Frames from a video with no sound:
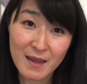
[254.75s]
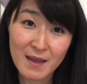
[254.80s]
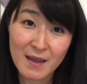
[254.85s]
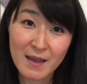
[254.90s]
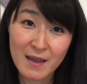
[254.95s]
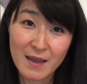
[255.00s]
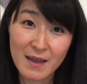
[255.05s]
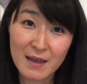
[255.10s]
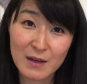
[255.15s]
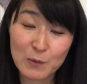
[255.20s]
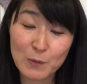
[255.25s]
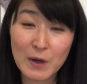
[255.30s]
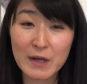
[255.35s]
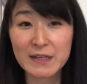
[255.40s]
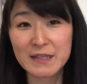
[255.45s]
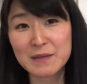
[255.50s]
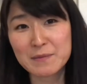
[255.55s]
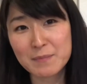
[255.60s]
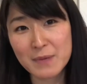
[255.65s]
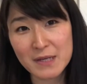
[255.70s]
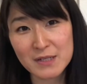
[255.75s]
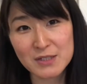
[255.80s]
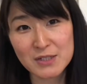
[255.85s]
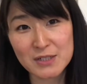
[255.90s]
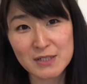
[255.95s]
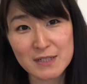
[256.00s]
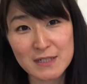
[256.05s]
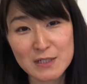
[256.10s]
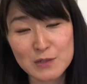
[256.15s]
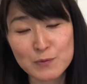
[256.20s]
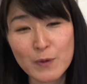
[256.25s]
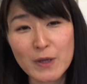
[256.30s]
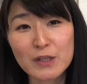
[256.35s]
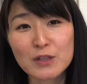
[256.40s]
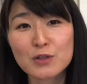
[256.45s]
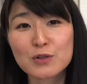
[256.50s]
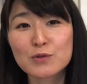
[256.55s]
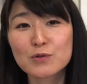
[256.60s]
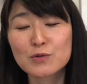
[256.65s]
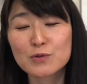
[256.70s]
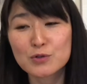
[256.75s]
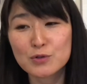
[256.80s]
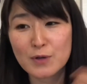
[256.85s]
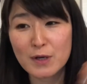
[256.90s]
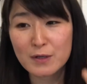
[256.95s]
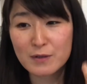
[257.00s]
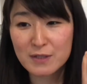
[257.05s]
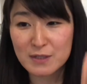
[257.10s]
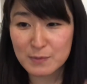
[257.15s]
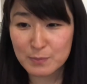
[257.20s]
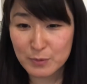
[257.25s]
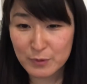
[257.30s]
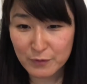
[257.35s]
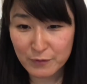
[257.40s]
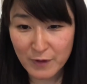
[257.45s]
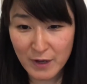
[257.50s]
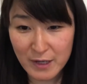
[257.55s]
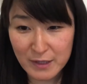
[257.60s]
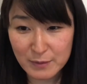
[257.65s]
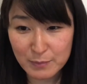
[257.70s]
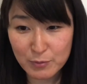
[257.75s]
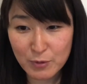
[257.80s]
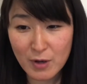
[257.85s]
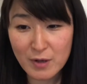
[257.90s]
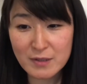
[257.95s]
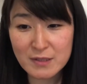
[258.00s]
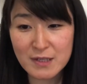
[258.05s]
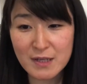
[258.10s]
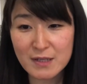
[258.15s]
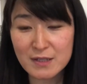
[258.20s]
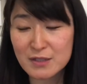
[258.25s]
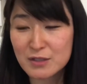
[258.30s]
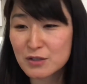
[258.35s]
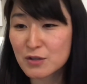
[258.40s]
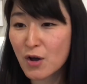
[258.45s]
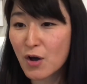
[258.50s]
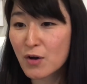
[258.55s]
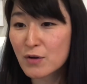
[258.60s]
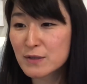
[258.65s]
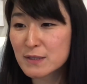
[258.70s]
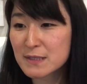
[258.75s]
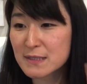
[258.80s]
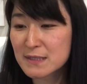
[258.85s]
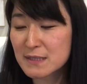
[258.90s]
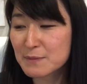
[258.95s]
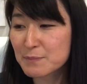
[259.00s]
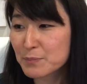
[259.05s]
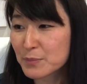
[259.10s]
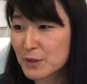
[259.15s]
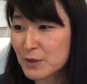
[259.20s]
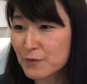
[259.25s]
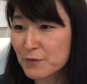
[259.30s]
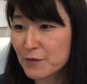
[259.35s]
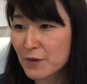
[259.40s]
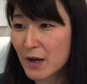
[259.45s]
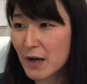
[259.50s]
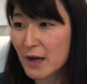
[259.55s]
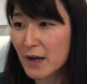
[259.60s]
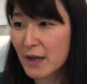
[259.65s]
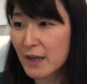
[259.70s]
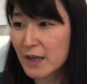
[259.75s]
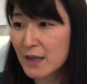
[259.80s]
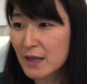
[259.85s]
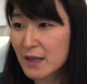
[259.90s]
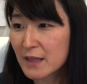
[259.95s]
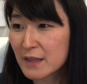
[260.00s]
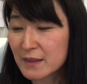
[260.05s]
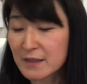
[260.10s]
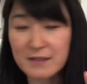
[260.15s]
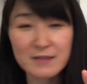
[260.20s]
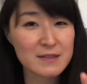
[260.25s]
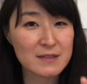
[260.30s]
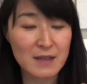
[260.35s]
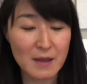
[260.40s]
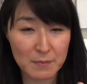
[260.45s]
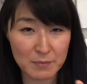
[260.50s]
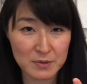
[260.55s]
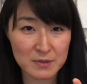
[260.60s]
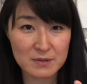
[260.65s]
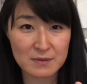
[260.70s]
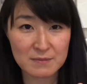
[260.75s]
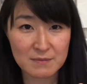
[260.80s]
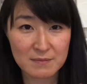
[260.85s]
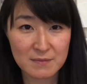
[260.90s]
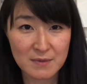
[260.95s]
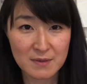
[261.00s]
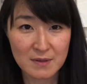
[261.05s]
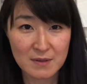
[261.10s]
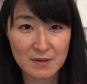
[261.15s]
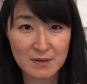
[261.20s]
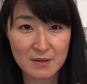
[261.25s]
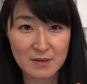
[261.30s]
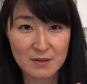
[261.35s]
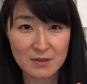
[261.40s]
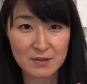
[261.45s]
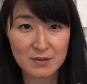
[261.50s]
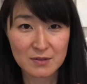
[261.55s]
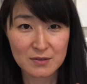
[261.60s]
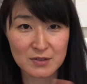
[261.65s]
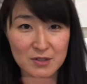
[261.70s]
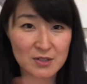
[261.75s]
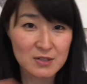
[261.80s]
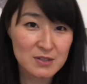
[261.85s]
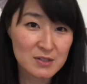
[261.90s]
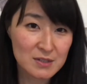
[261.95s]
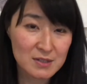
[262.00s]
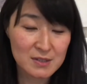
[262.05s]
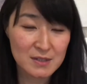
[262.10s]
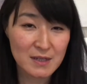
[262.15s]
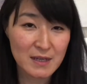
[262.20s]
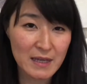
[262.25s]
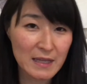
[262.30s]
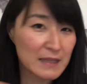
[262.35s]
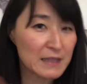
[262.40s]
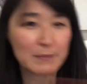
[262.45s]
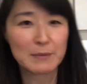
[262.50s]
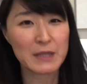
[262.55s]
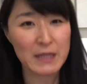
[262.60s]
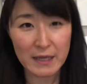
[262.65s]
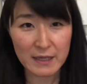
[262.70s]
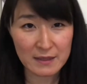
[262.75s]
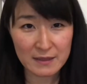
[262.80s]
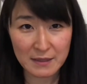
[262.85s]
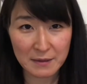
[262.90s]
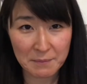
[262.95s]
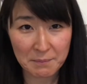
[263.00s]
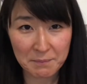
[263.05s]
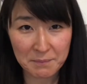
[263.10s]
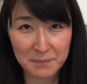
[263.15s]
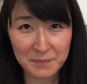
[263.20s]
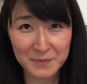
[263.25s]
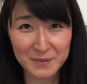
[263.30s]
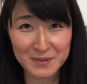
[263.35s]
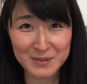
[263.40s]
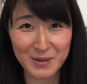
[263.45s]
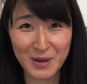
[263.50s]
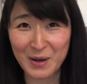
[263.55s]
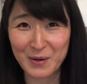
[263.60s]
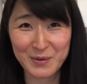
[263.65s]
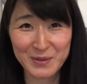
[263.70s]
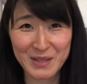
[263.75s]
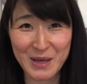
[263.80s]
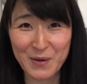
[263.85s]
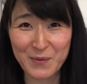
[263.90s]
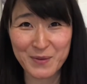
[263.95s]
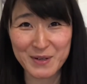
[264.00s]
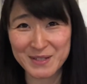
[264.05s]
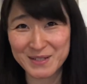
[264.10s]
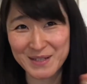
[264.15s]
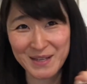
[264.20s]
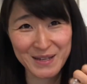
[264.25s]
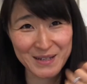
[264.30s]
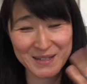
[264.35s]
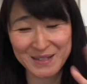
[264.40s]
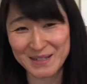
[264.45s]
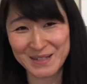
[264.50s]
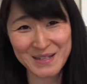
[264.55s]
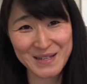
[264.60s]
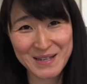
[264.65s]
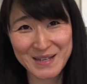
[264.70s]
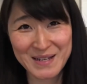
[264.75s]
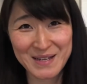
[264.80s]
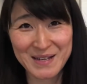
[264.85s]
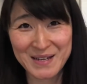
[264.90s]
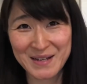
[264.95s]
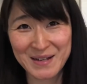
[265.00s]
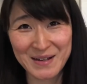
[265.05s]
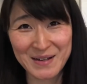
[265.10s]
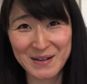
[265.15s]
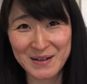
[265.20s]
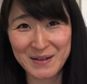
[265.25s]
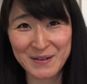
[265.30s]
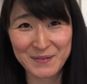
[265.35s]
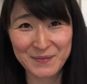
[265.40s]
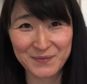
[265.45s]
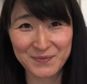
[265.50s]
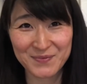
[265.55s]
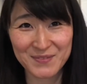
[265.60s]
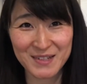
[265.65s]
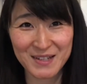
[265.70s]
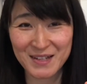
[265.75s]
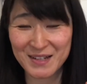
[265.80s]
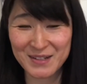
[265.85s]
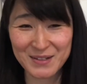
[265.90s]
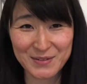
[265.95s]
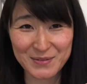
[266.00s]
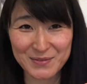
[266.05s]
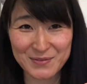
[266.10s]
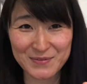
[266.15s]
And what he mentioned is when you try to simplify the process, don't simplify the steps, just eliminate them. So that was like kind of